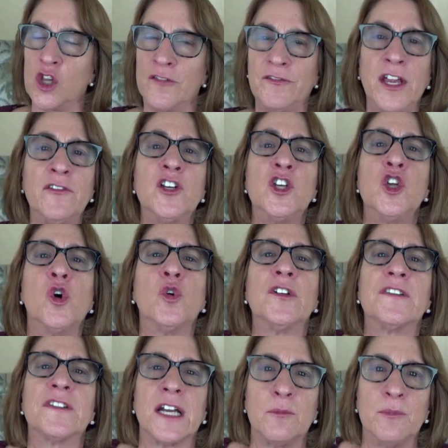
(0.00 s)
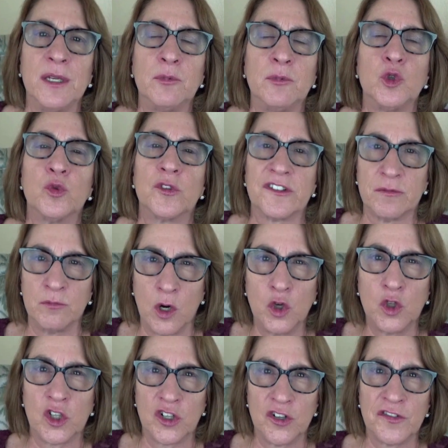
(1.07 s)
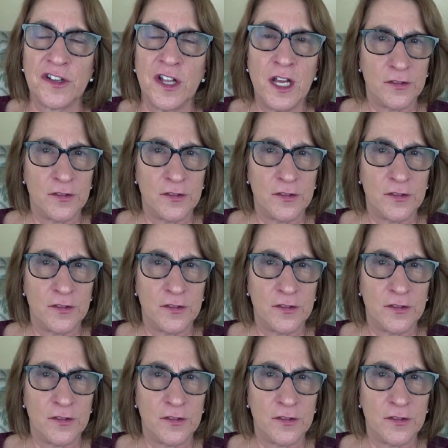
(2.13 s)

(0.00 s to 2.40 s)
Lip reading: Have you ever noticed how people who are smokers,